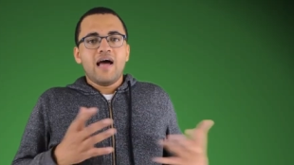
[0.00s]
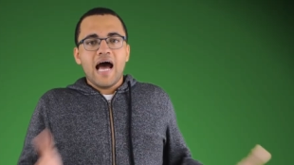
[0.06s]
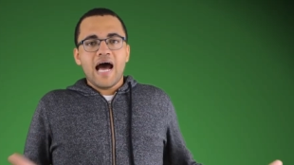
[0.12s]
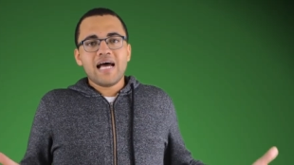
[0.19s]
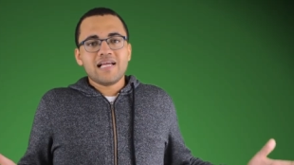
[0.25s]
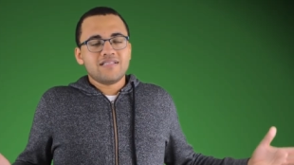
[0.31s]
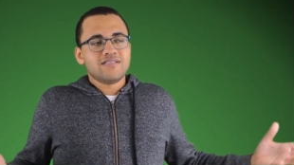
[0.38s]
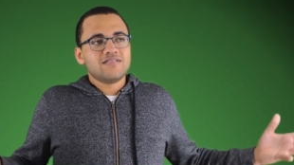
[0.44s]

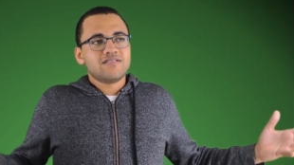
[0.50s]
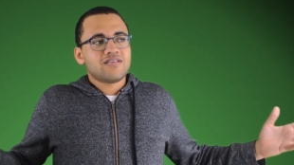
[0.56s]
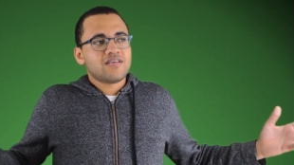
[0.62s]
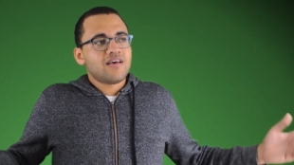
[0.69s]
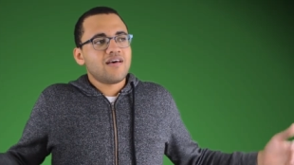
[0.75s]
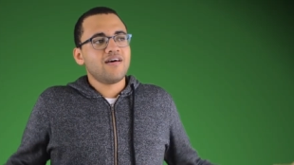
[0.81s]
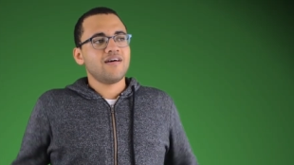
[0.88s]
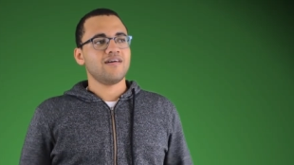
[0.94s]
And
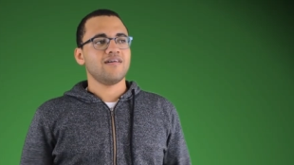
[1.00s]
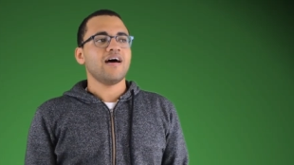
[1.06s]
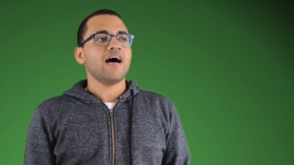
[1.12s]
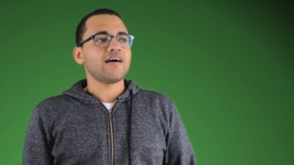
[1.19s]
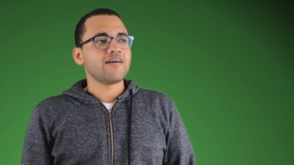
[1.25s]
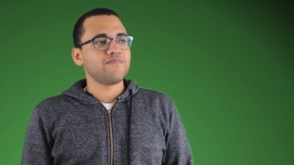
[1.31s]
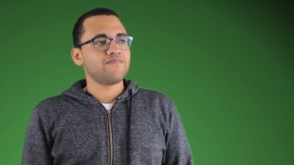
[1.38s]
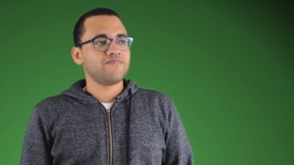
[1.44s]

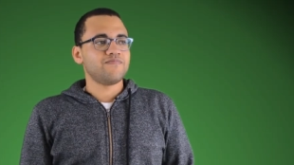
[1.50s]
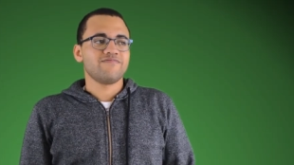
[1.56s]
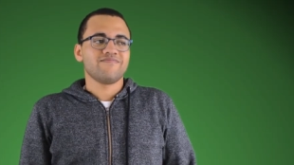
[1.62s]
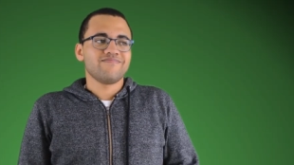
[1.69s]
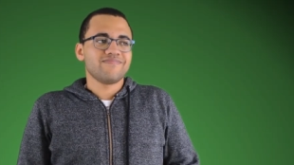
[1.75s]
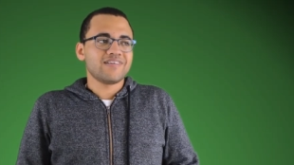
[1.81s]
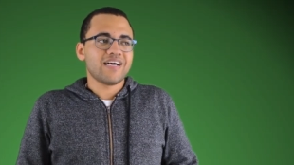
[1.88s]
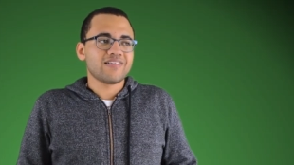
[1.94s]
I
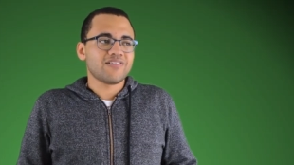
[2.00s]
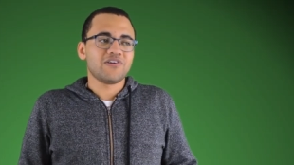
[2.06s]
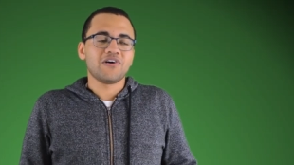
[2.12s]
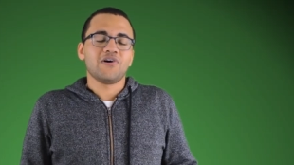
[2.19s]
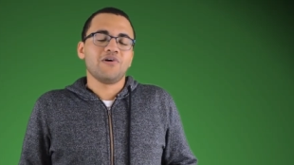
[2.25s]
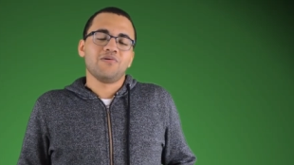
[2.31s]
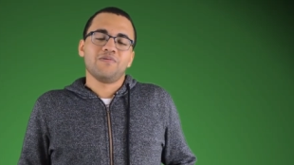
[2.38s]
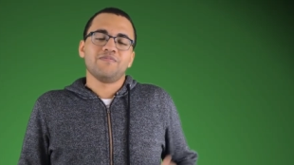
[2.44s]
I don't
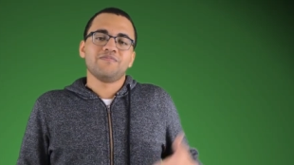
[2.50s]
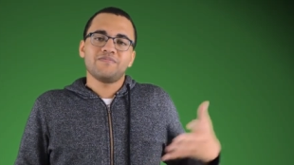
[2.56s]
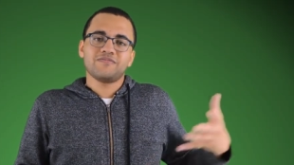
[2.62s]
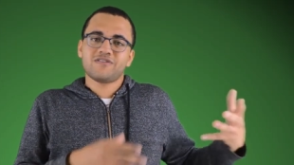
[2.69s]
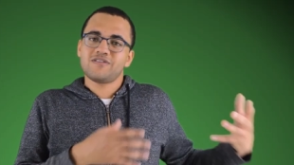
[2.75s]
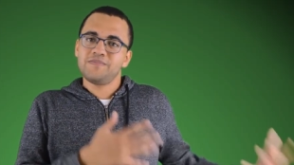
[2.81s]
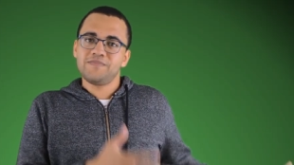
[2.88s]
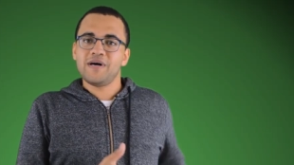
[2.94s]
know.
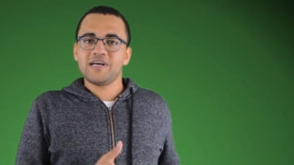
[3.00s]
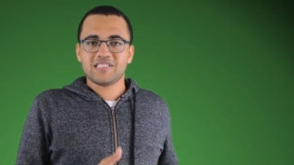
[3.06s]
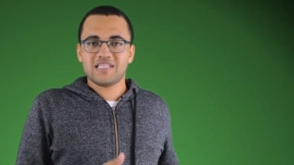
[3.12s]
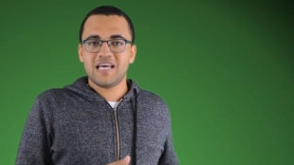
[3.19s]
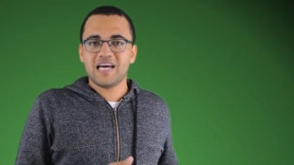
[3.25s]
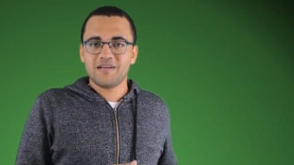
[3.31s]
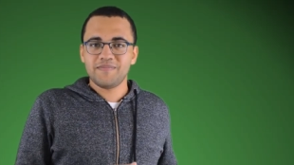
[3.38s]
Some parts of the